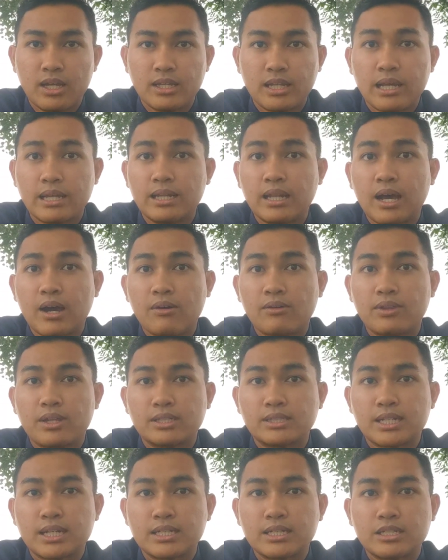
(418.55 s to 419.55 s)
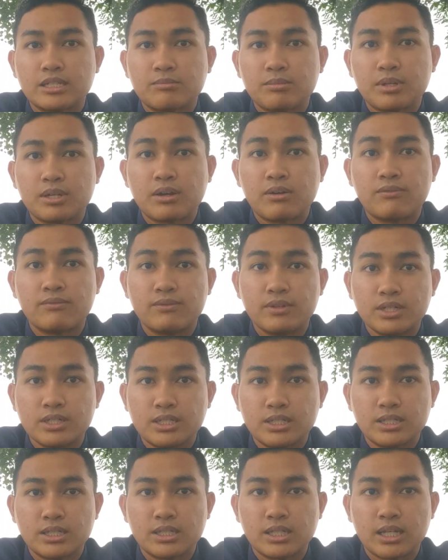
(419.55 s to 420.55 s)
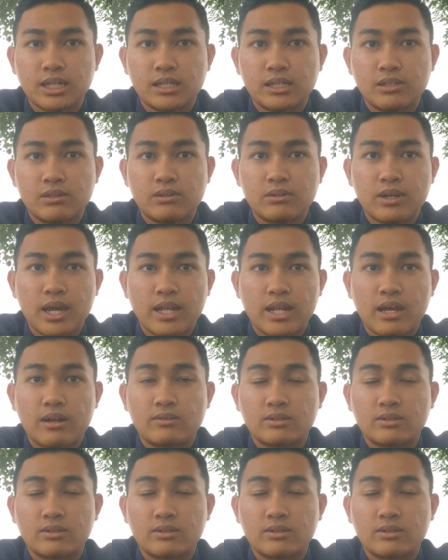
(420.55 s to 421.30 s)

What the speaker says: They allowed the center to be converted into an